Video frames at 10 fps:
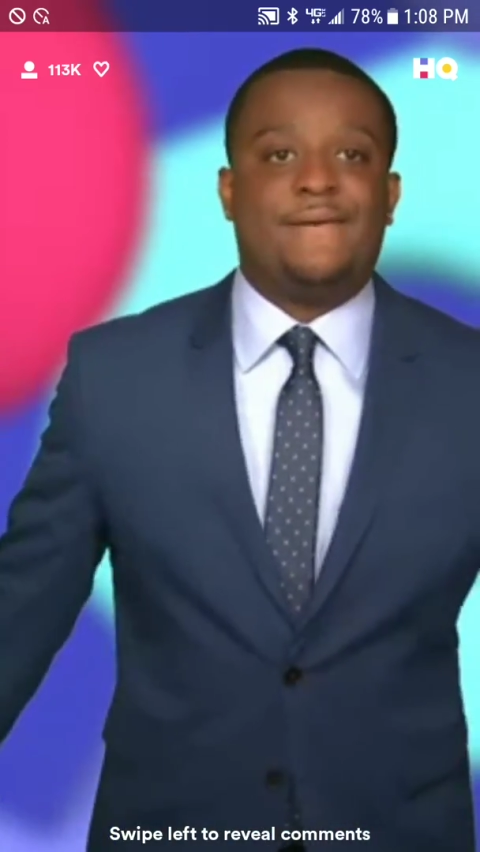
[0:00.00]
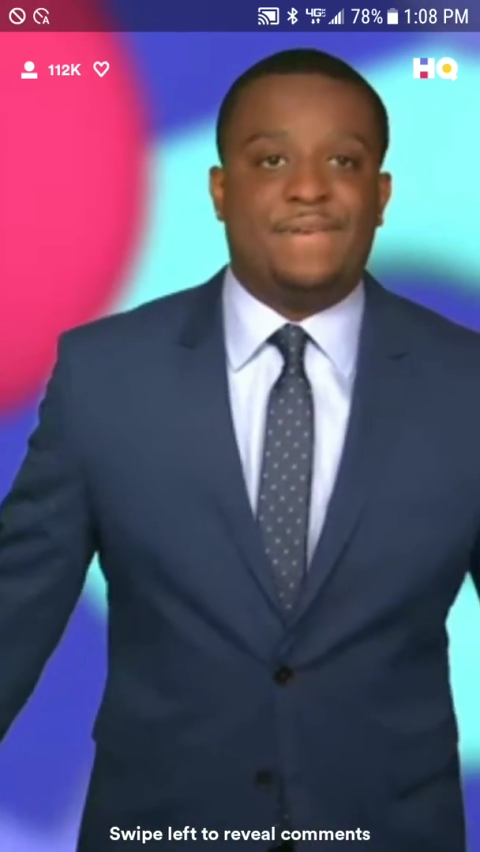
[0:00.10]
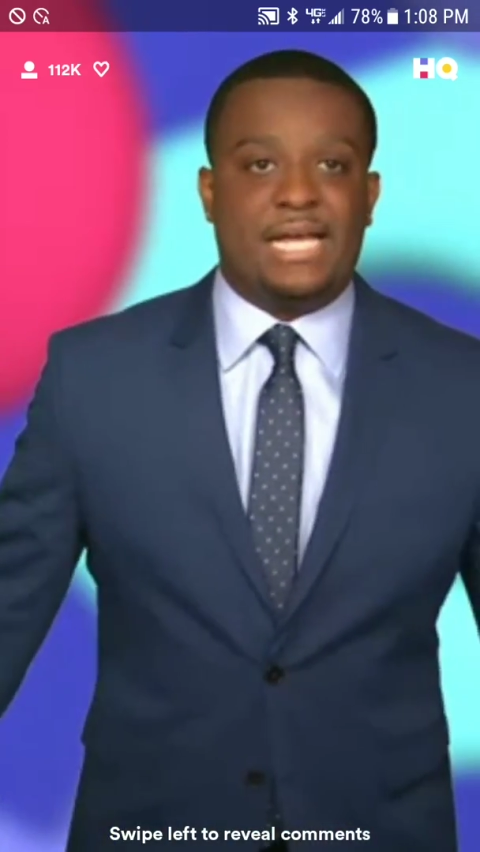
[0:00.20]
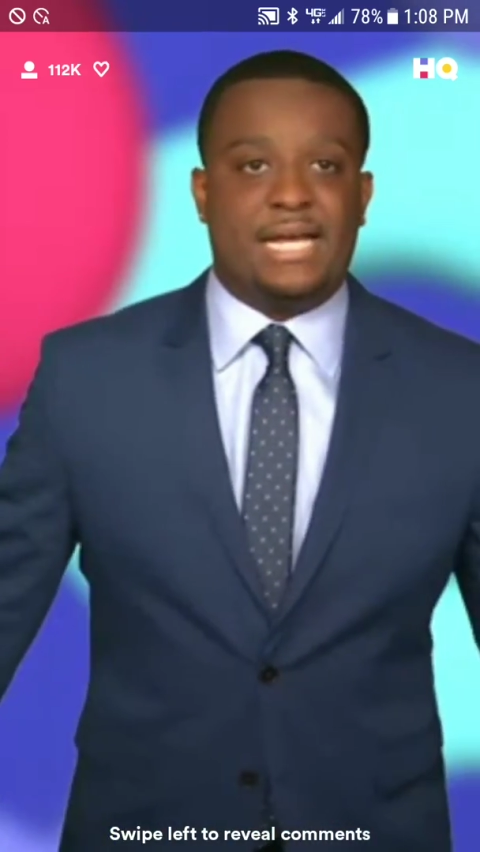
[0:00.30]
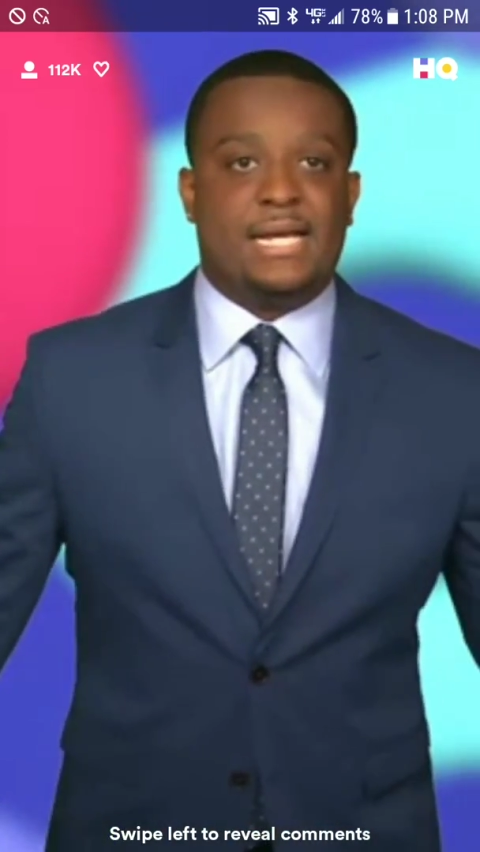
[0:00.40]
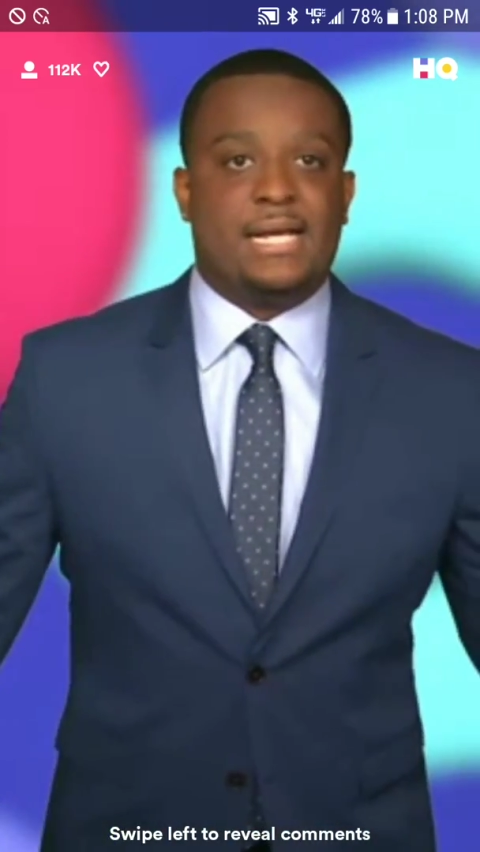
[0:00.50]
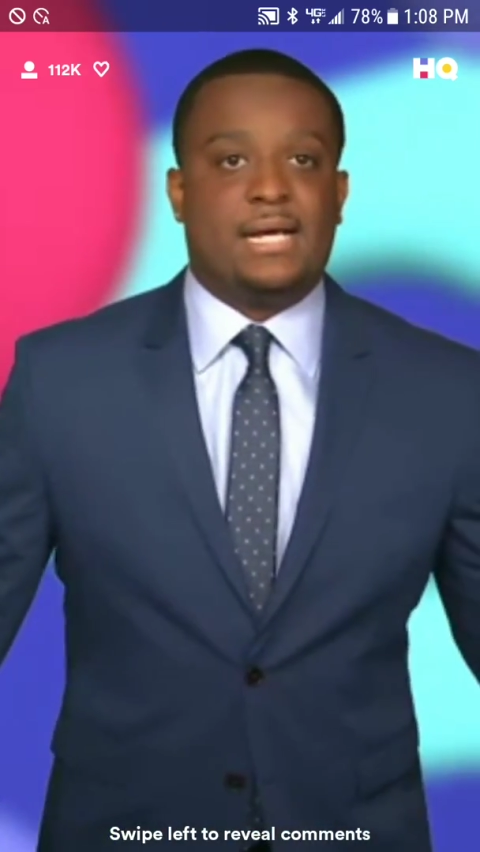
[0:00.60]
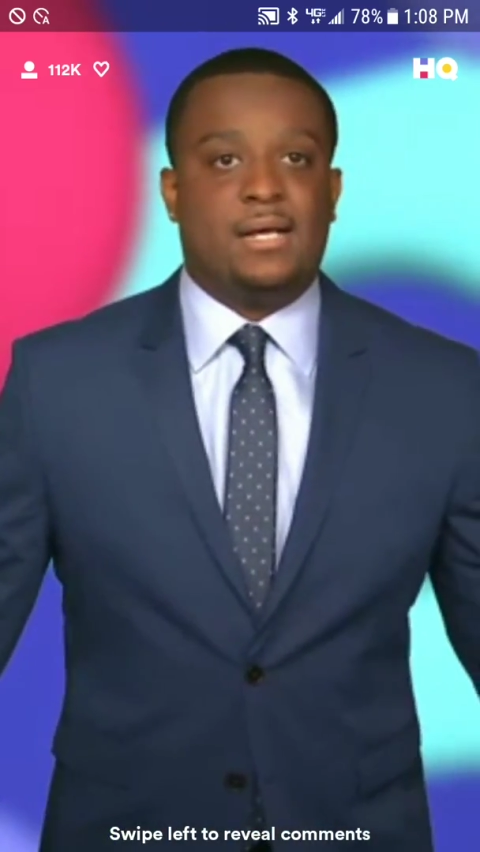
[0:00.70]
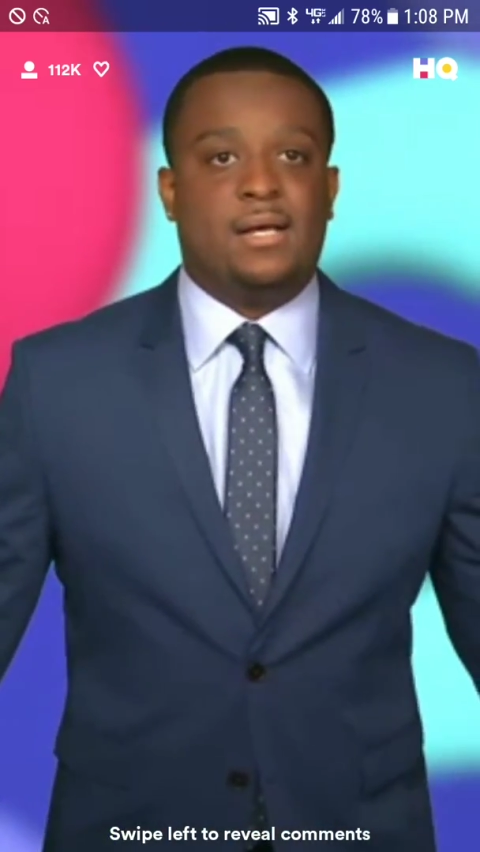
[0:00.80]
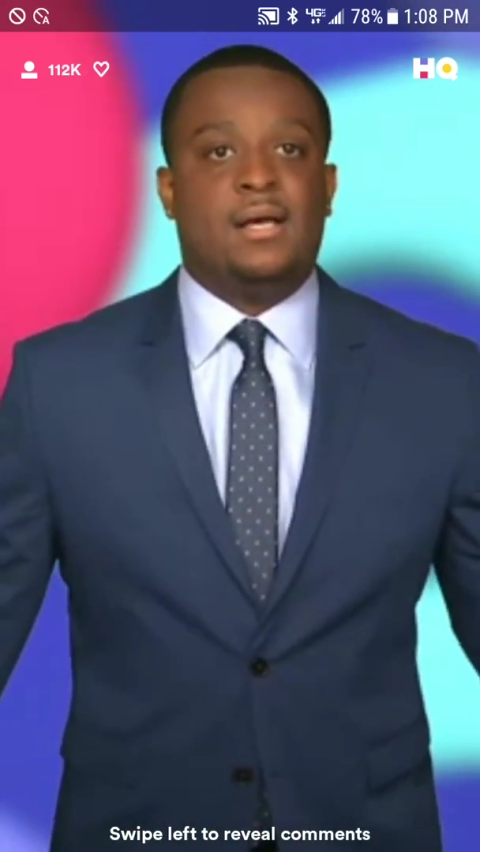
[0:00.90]

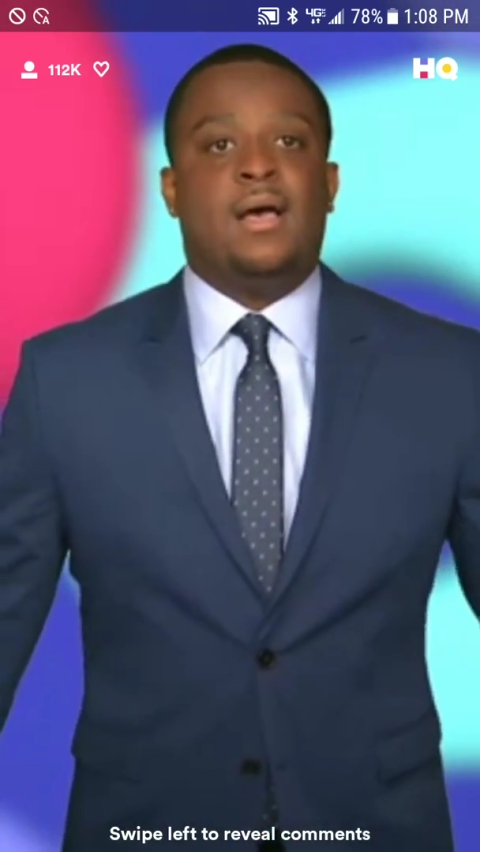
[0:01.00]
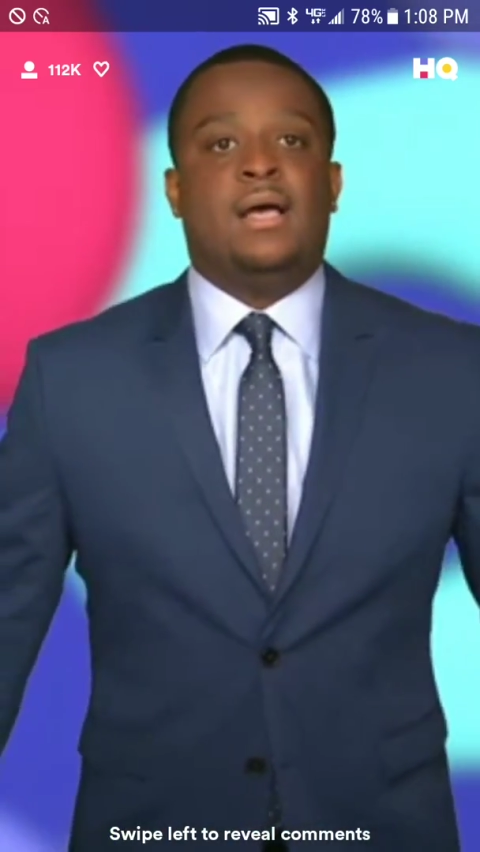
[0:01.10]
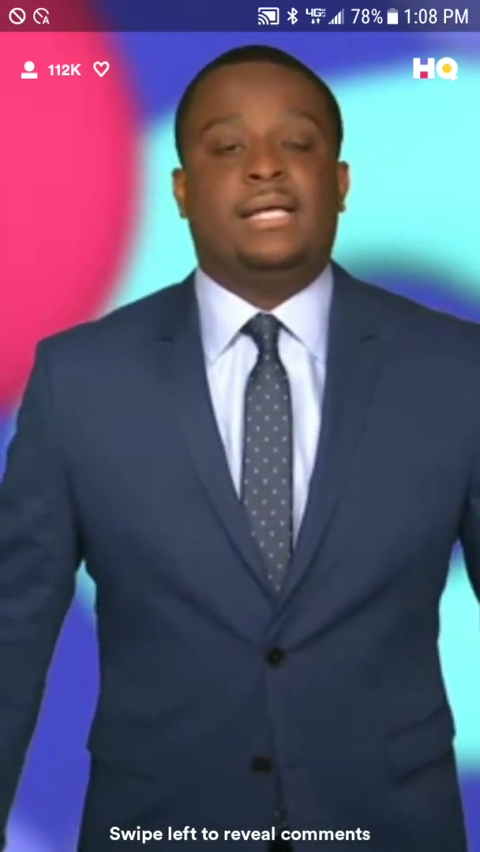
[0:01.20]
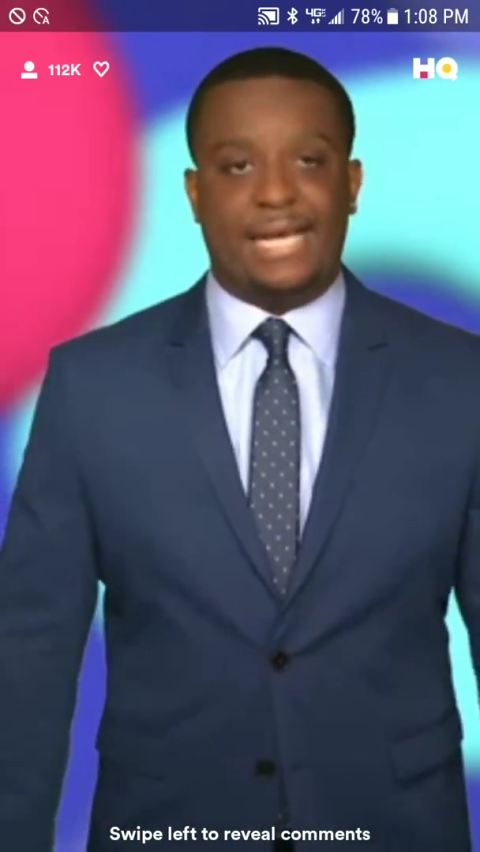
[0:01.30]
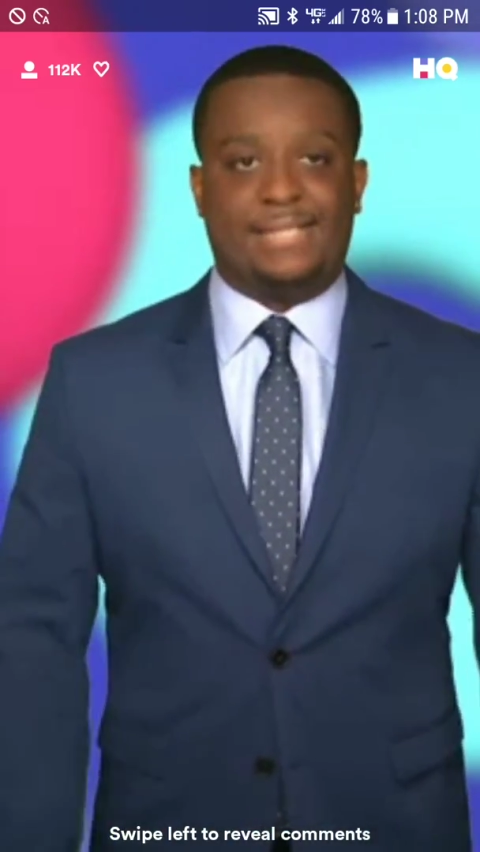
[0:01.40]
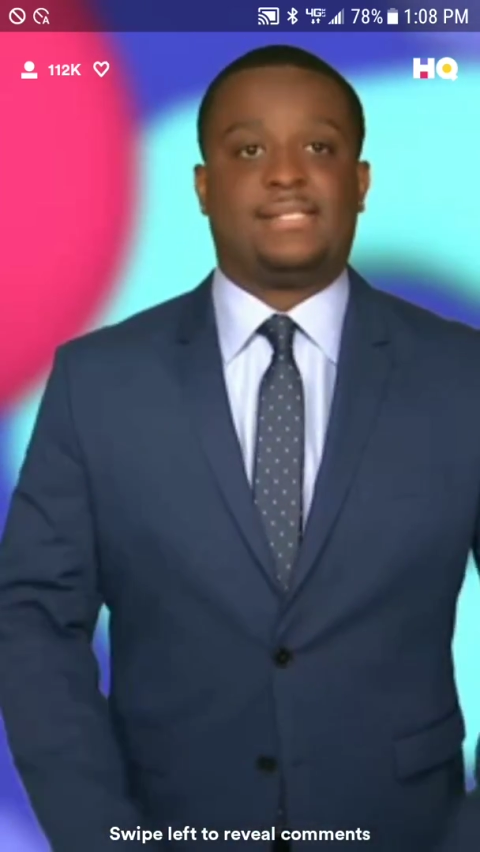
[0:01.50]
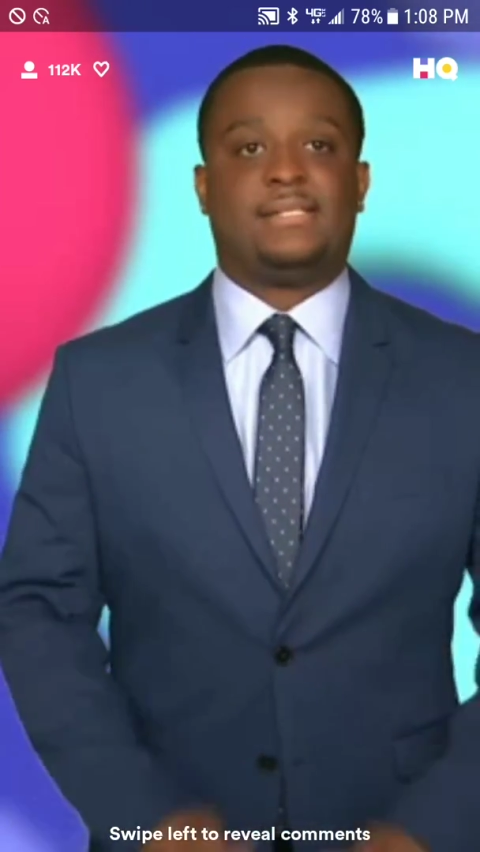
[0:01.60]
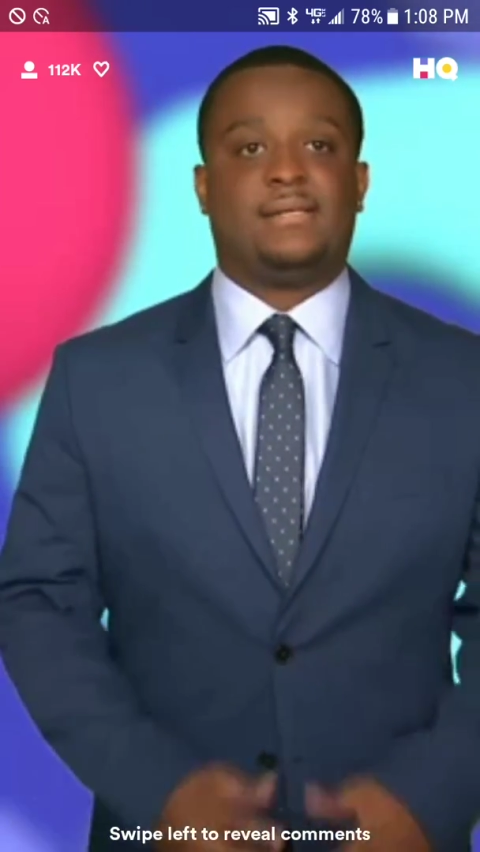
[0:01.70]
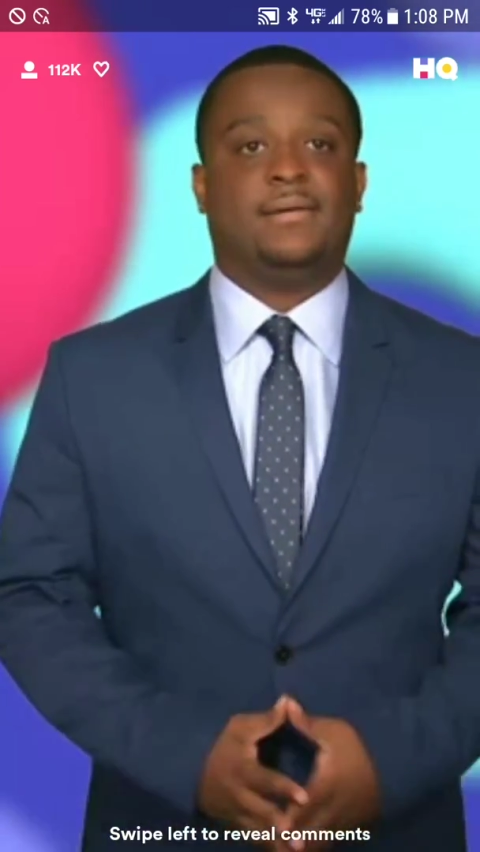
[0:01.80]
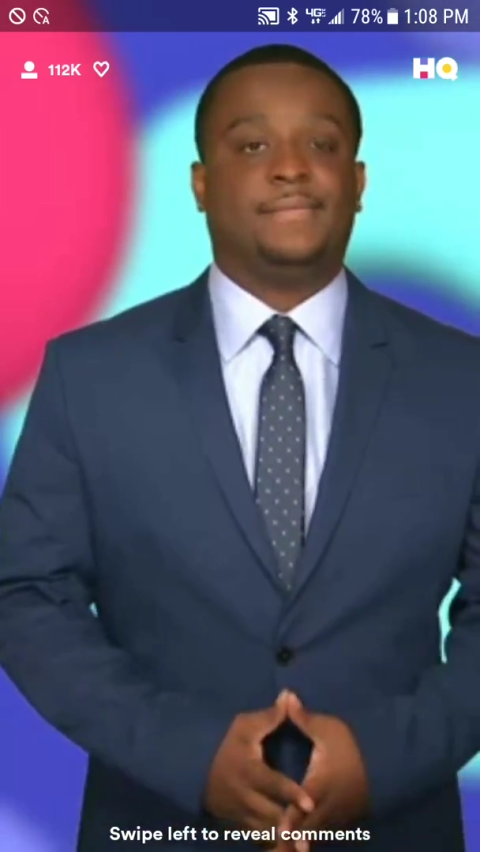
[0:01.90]
7.
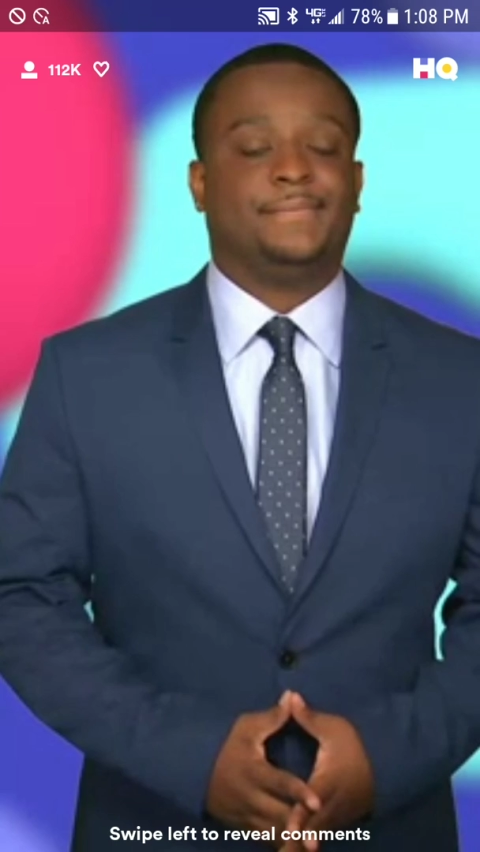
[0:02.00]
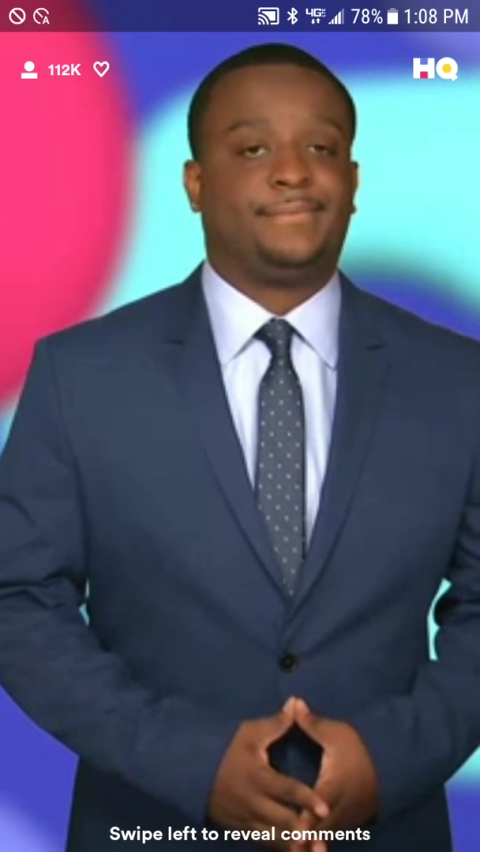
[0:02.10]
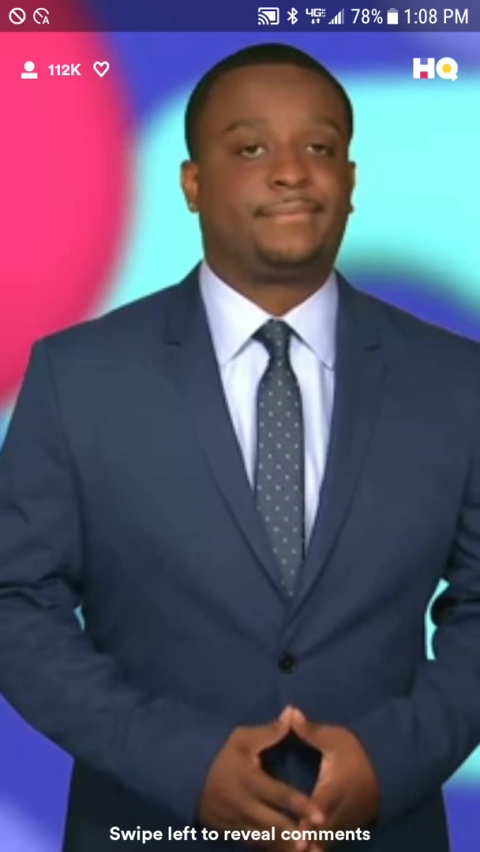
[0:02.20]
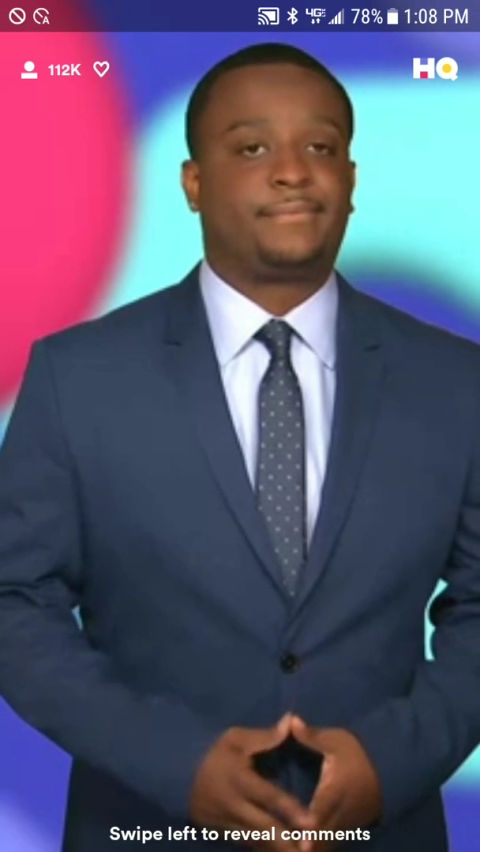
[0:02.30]
Yes.